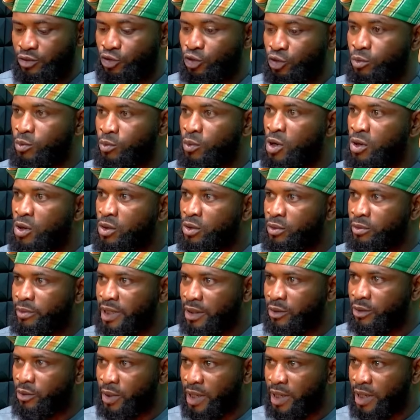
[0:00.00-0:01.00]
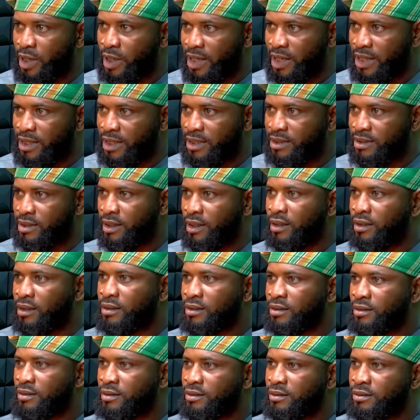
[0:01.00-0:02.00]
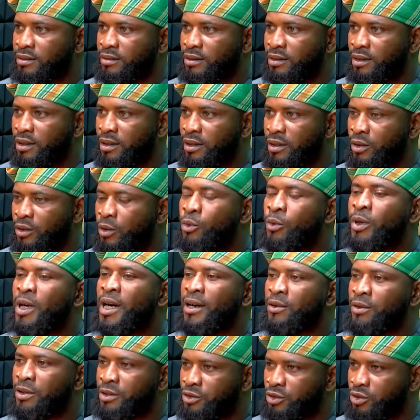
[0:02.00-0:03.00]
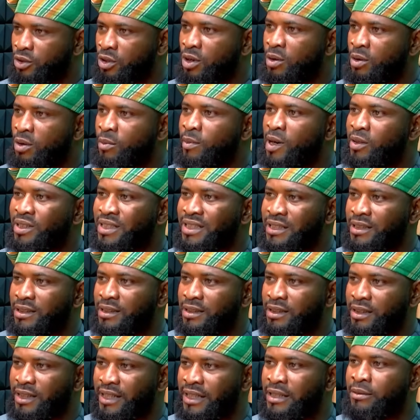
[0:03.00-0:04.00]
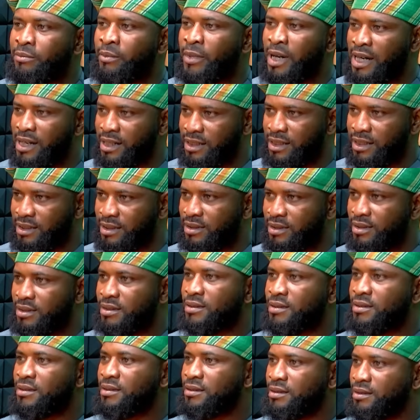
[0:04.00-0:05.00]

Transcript: Tomorrow being Wednesday, we are going to come out in mass